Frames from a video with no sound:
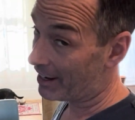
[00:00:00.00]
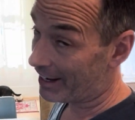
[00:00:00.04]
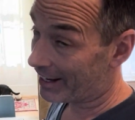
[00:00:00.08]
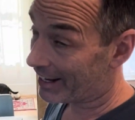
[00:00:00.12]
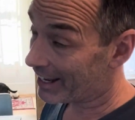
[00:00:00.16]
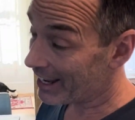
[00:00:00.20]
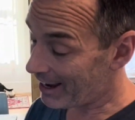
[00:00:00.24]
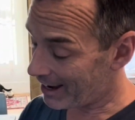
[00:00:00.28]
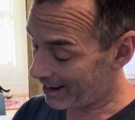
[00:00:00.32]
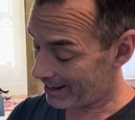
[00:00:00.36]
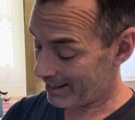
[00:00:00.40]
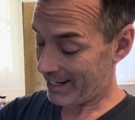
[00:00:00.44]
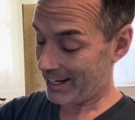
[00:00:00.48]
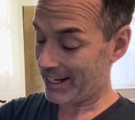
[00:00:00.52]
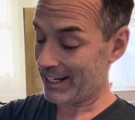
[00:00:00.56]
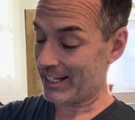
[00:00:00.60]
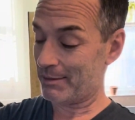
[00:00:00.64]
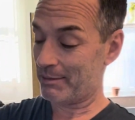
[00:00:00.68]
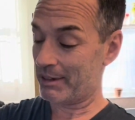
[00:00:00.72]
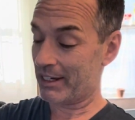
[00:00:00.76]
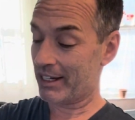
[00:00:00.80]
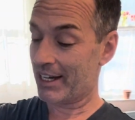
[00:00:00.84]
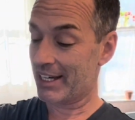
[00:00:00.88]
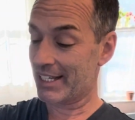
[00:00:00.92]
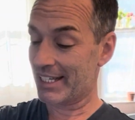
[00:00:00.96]
again is
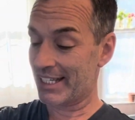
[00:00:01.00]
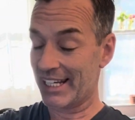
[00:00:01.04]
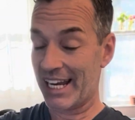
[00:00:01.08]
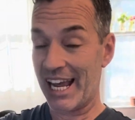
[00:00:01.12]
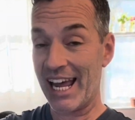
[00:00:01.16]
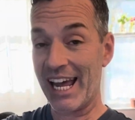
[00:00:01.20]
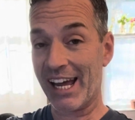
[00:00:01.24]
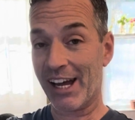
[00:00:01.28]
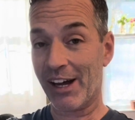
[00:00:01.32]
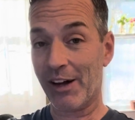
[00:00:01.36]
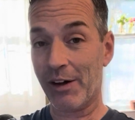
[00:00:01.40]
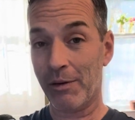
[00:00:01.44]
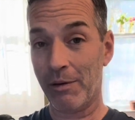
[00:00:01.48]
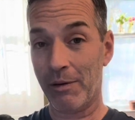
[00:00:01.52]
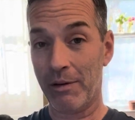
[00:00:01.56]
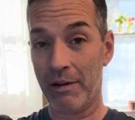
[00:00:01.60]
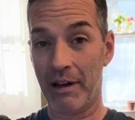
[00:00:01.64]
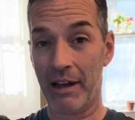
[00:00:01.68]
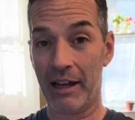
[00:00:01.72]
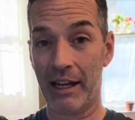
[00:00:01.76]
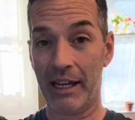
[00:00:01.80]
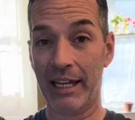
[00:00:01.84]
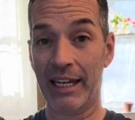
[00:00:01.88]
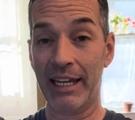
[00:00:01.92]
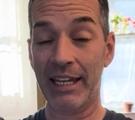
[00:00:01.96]
because now
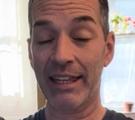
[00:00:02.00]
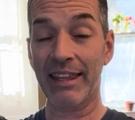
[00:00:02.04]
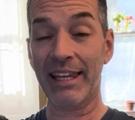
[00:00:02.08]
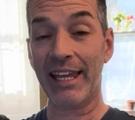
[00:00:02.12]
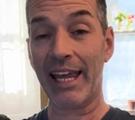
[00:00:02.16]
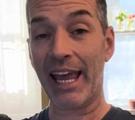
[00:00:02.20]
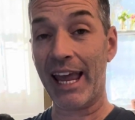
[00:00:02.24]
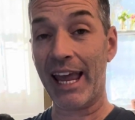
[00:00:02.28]
in the